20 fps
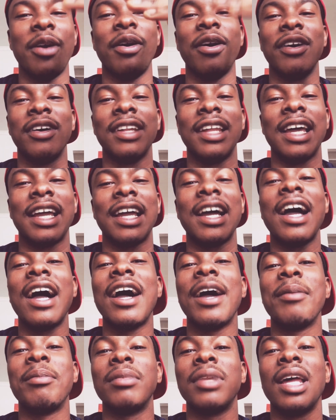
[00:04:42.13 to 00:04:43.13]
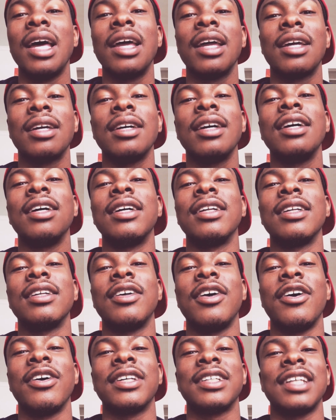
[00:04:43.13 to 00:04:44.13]
or like I'm like an
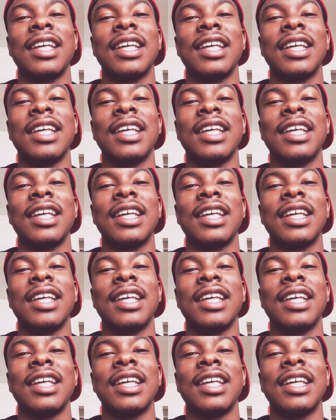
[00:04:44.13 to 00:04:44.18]
artist